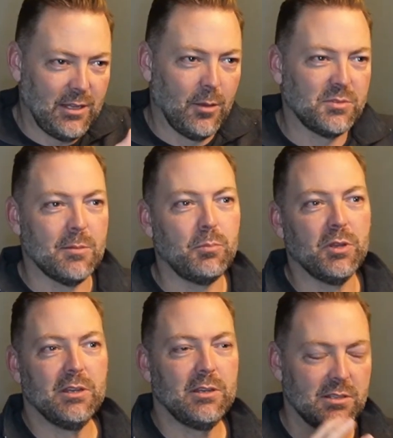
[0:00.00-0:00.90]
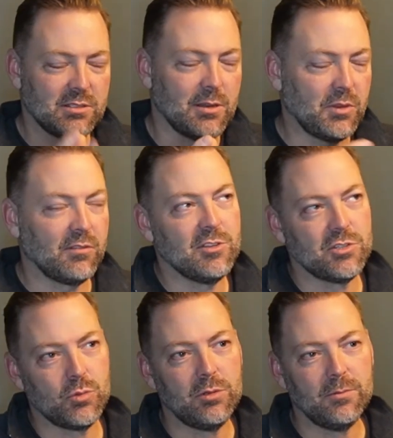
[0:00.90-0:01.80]
helps them put it into something
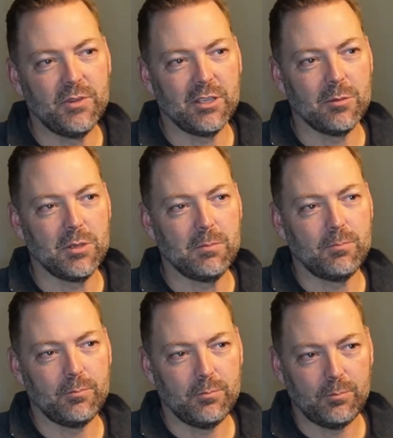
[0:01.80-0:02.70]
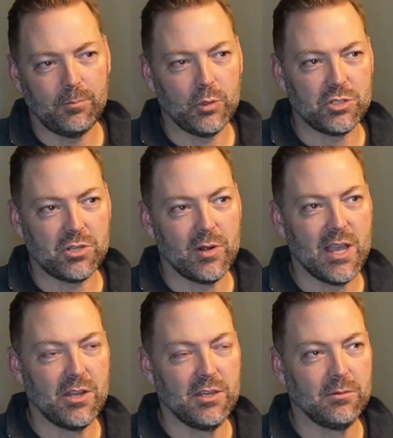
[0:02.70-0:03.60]
visual that can be pushed
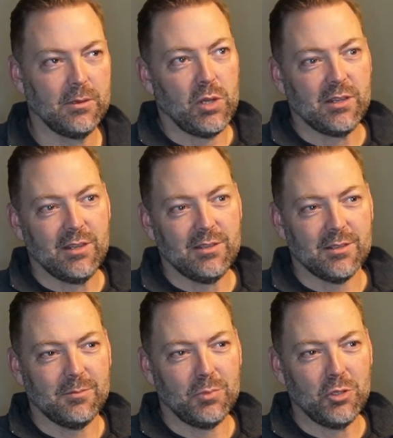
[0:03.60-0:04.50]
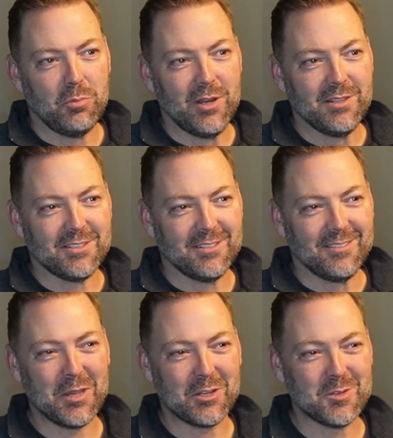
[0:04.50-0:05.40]
around and plugged into blueprints and
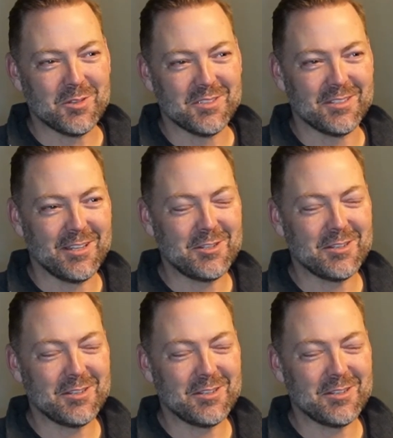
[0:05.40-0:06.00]
pictures and such.